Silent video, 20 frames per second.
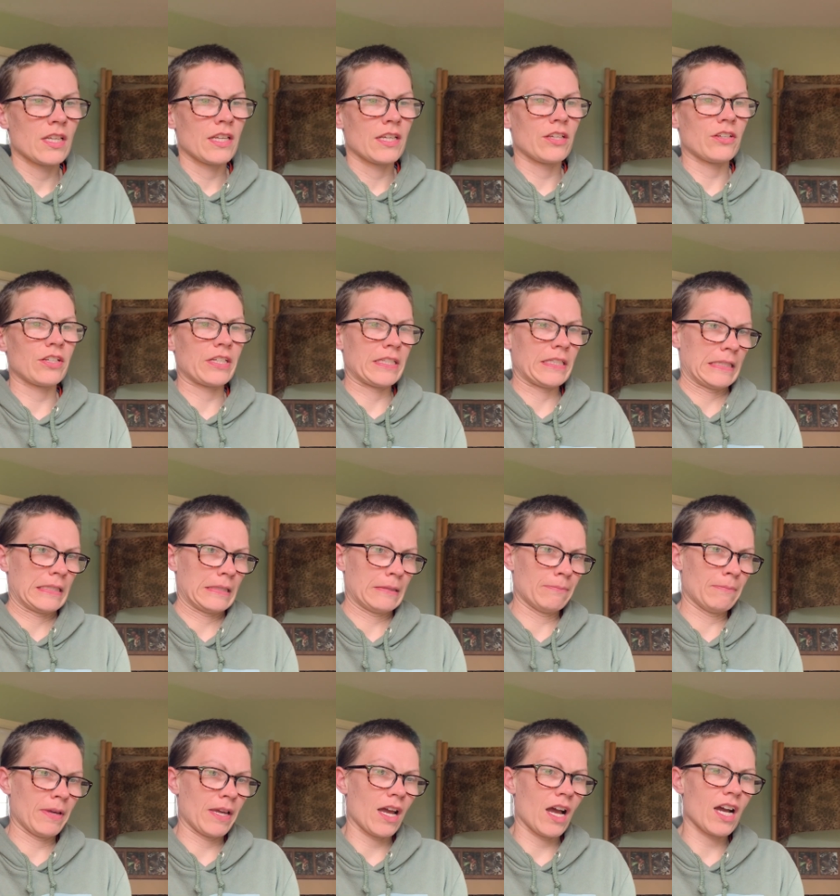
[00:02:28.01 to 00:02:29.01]
Here it is.
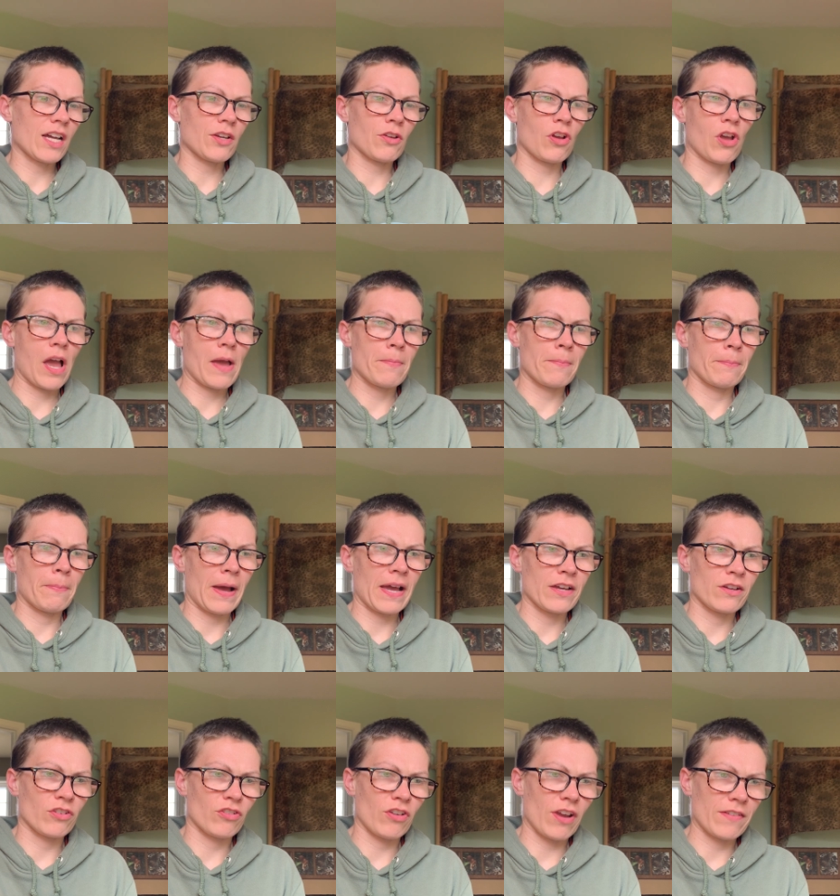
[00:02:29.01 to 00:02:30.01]
My
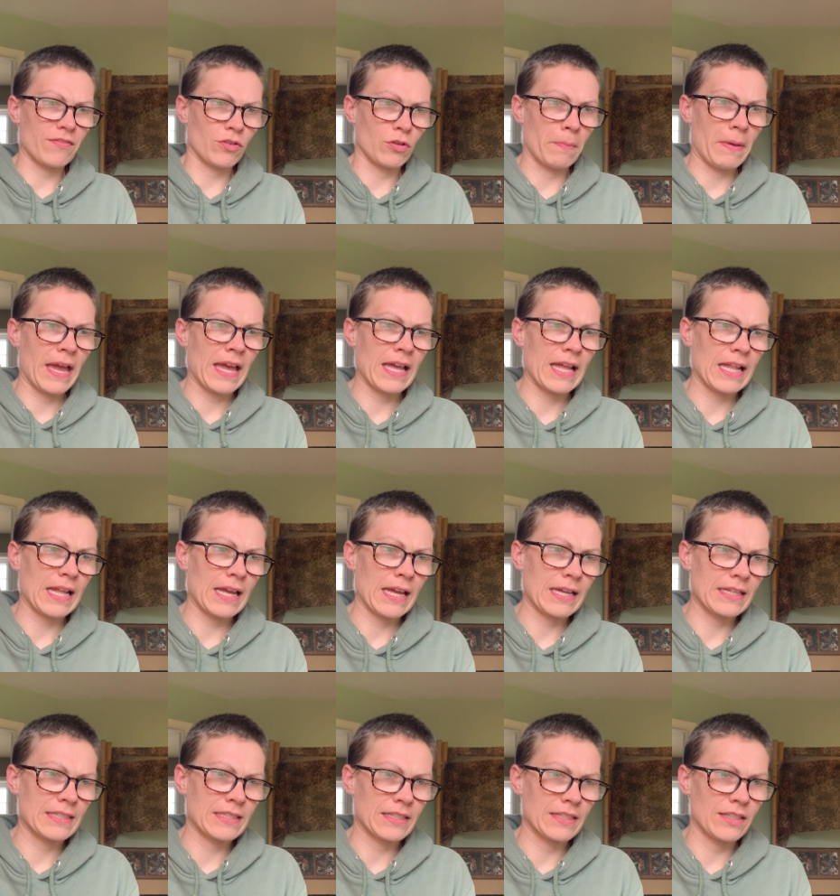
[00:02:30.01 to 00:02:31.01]
autobiographical
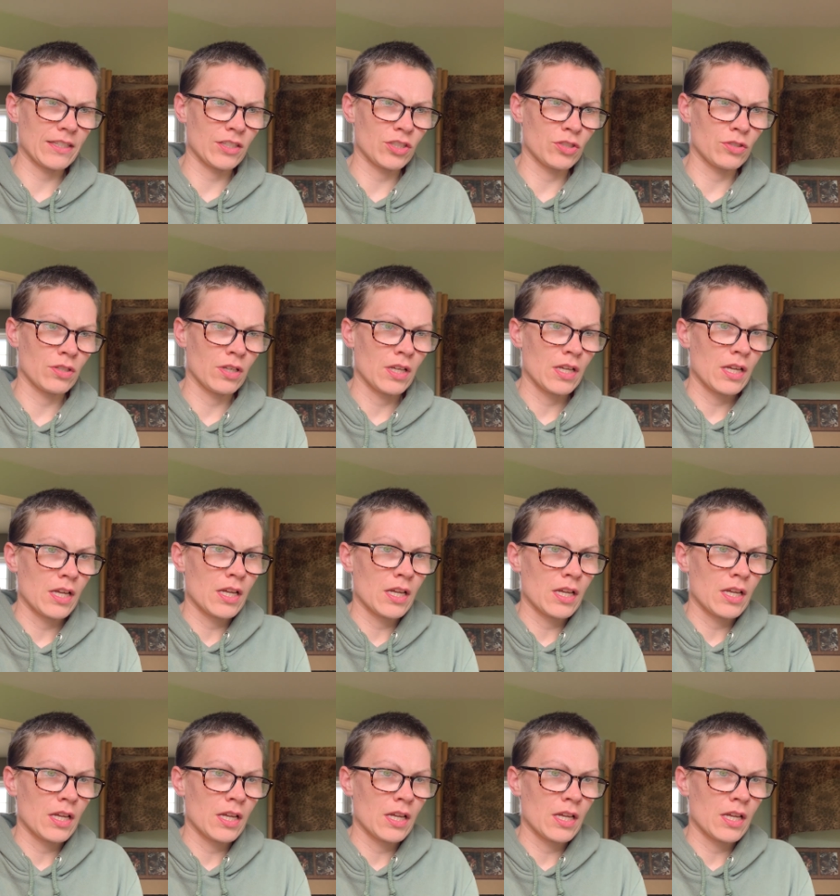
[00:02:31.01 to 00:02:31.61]
passage.